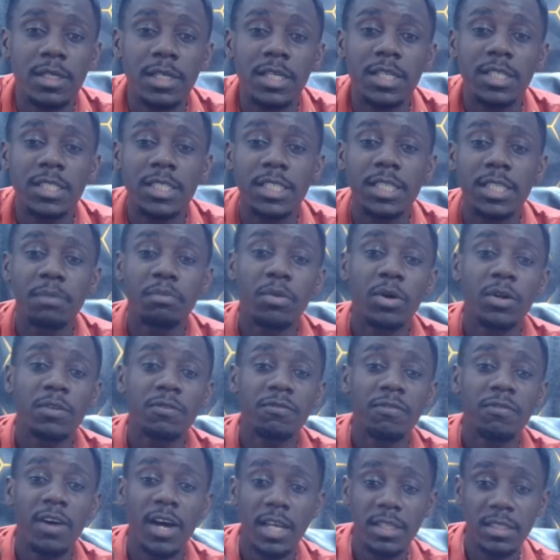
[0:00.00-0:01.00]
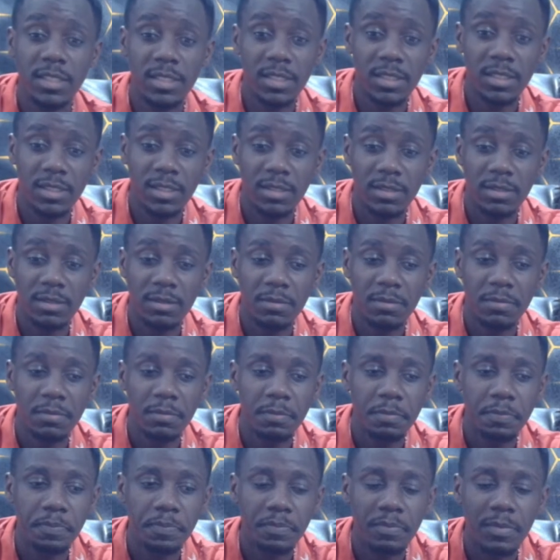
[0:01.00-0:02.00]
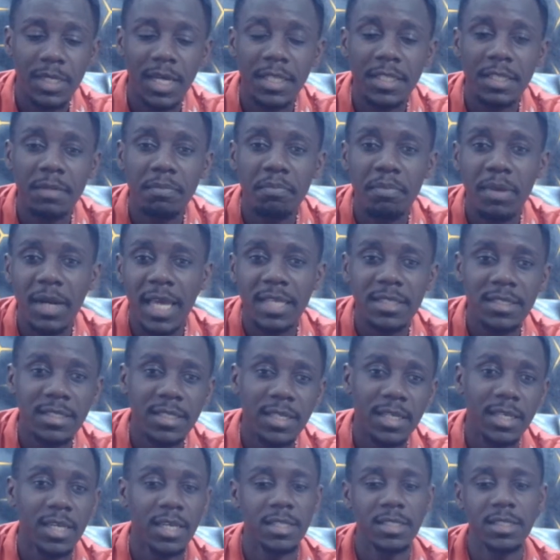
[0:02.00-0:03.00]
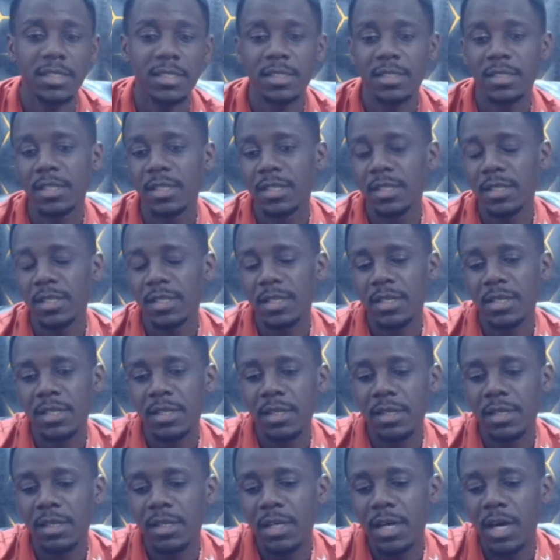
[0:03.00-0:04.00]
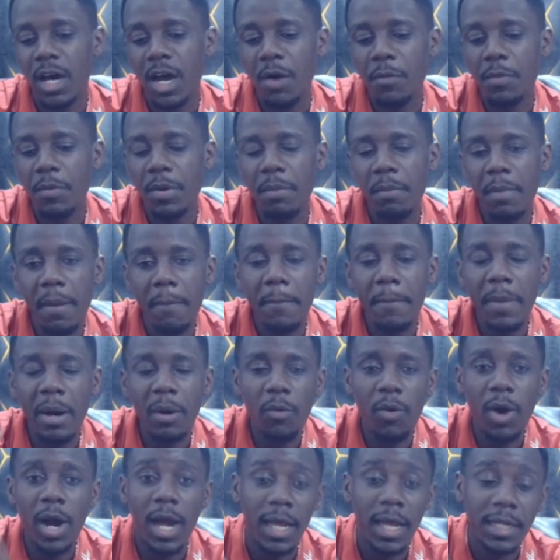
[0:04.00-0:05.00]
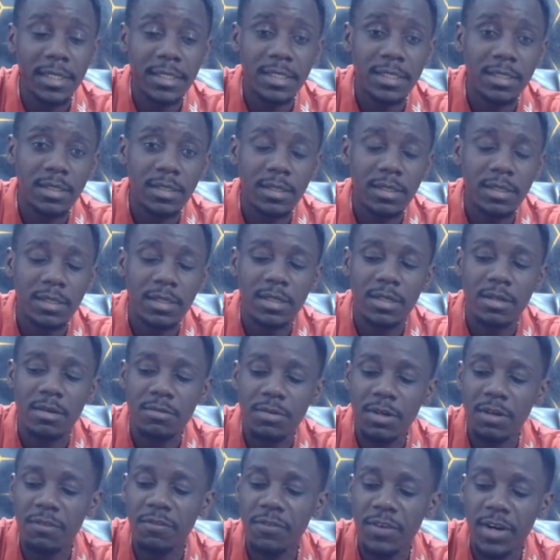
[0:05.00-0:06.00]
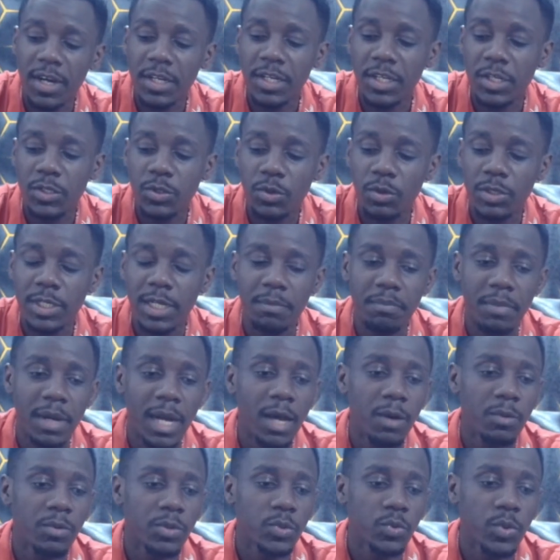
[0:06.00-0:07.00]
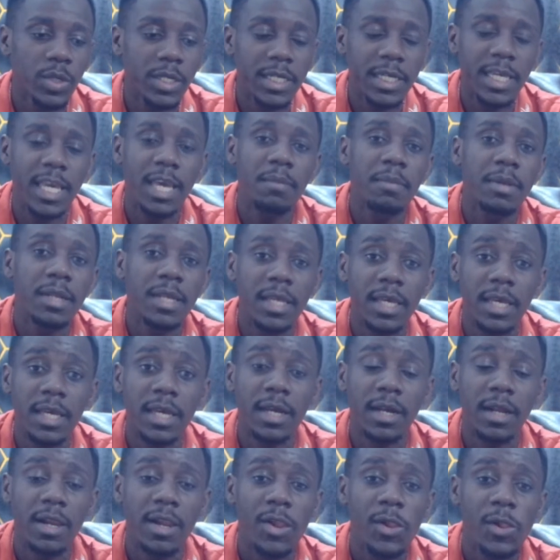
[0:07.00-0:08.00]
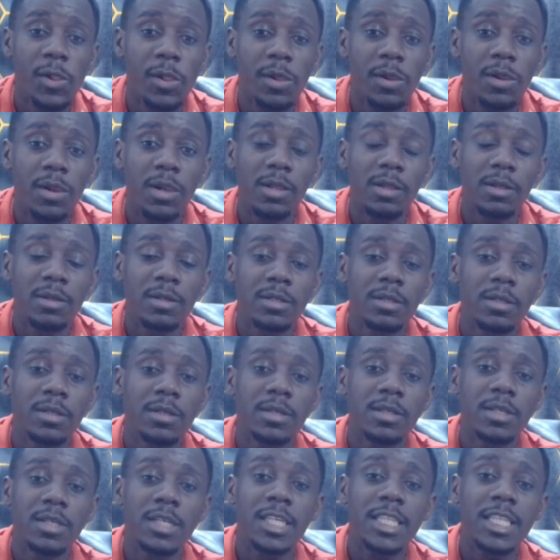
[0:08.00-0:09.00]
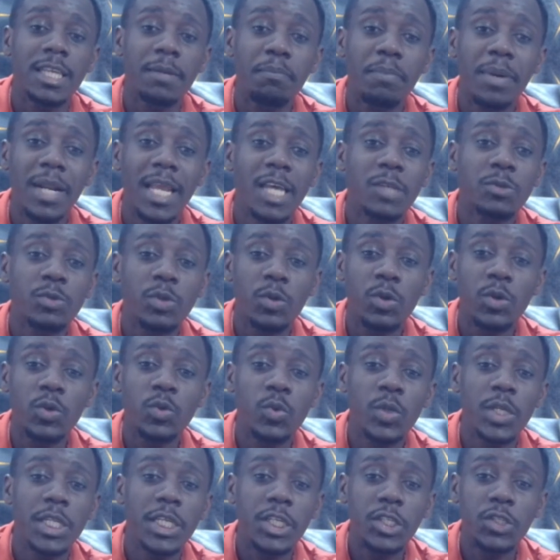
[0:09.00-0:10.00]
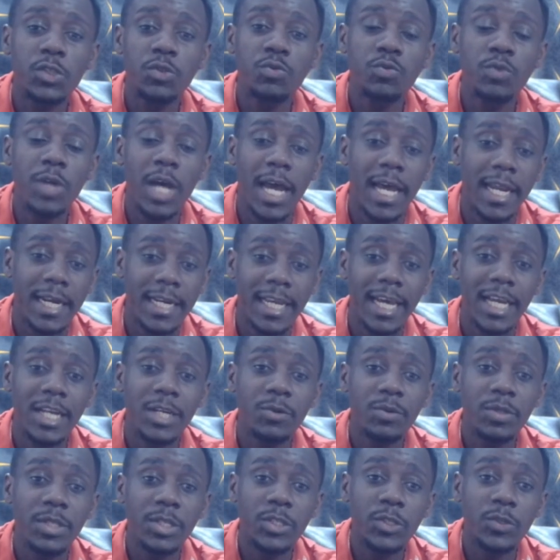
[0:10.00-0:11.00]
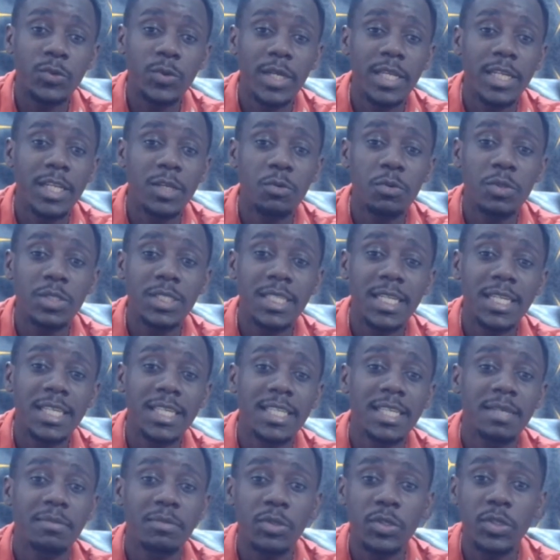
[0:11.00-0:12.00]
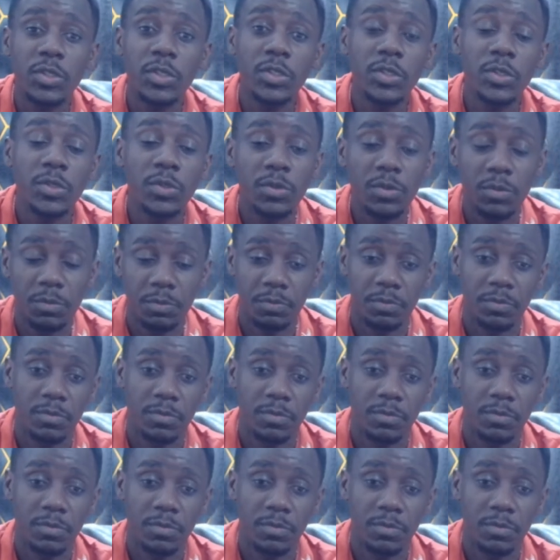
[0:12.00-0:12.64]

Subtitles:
it's the board first and the player second. Remember what Ralf Rangnick talked about when he came in here. The players were not willing to run and do the training was telling them to do.